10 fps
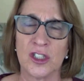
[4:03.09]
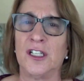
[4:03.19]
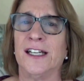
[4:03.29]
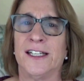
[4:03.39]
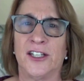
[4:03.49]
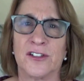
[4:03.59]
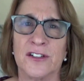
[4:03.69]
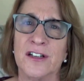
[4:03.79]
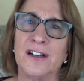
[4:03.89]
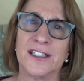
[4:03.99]
like you're
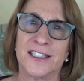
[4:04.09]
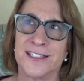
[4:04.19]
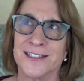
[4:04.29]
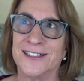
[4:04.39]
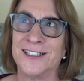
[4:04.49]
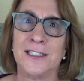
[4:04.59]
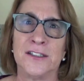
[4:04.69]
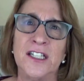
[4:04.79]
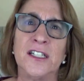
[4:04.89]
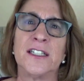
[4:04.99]
not,
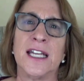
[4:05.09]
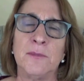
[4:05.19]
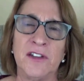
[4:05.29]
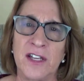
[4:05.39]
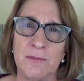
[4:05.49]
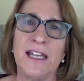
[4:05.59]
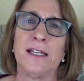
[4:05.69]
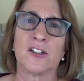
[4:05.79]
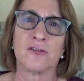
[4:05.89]
think of Tammy Faye Baker,